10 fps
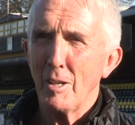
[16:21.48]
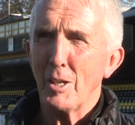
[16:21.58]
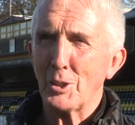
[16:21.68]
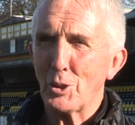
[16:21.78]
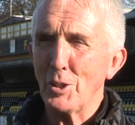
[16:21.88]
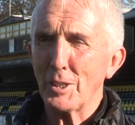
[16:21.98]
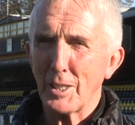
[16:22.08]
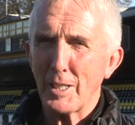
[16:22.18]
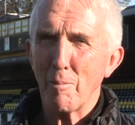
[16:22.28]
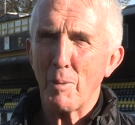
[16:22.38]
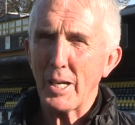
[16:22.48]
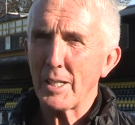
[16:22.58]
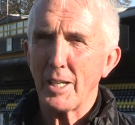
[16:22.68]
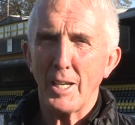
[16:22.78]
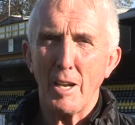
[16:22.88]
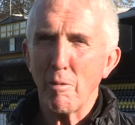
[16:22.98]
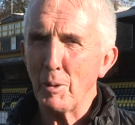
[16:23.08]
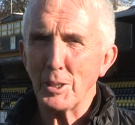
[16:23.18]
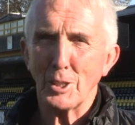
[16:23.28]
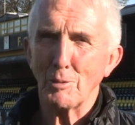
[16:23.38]
as soon as they come back again,
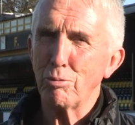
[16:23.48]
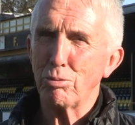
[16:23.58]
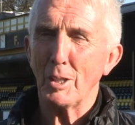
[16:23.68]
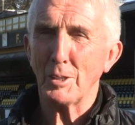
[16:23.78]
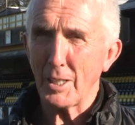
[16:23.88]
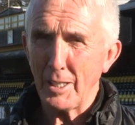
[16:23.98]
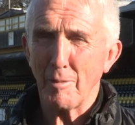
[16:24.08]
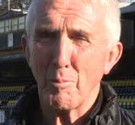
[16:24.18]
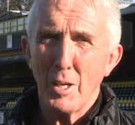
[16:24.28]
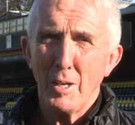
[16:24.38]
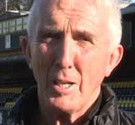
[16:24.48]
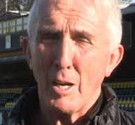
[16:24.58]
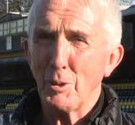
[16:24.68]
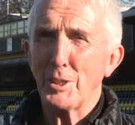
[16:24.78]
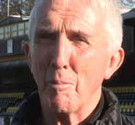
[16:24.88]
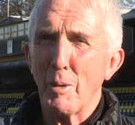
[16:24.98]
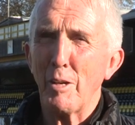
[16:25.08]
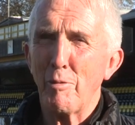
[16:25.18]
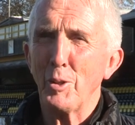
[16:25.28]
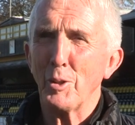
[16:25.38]
everybody says, it's like I wasn't at
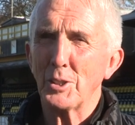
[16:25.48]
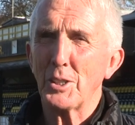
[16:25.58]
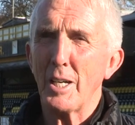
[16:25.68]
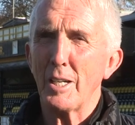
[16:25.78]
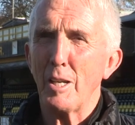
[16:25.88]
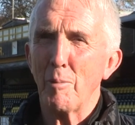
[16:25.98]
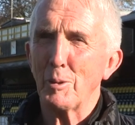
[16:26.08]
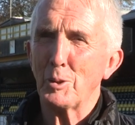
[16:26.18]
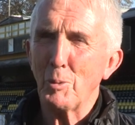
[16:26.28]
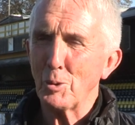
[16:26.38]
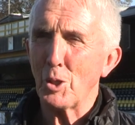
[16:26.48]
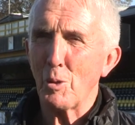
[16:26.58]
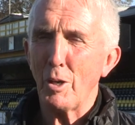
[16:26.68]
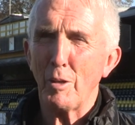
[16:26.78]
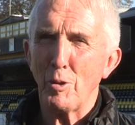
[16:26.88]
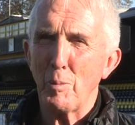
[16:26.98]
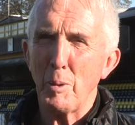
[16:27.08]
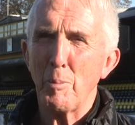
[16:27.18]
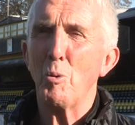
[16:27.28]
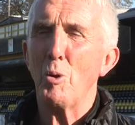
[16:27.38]
Murrayfield on Saturday, but I've spoken to quite a few
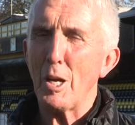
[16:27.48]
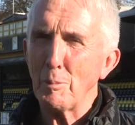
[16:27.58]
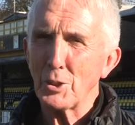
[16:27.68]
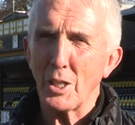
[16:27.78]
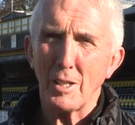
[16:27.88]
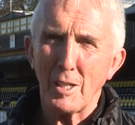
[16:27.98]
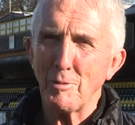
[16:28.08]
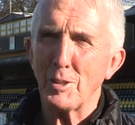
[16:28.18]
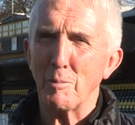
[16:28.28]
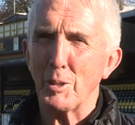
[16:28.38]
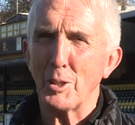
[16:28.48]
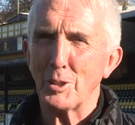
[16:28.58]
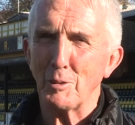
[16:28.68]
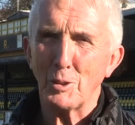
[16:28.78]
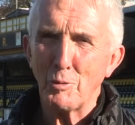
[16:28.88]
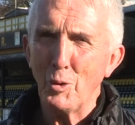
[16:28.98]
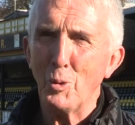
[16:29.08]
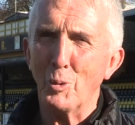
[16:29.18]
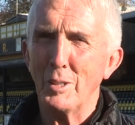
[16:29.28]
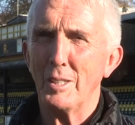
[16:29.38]
people who absolutely loved it because it was
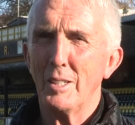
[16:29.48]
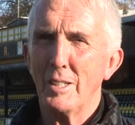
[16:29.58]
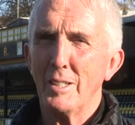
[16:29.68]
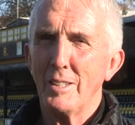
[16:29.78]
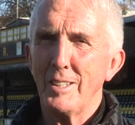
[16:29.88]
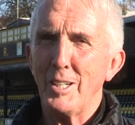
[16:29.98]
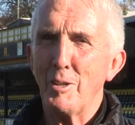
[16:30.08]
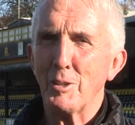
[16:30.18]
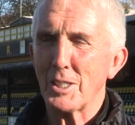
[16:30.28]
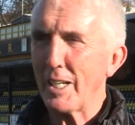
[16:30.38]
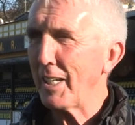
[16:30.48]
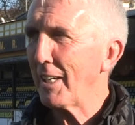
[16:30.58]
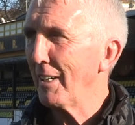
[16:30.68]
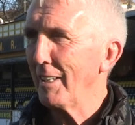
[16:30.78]
full. Yeah. You know, it was like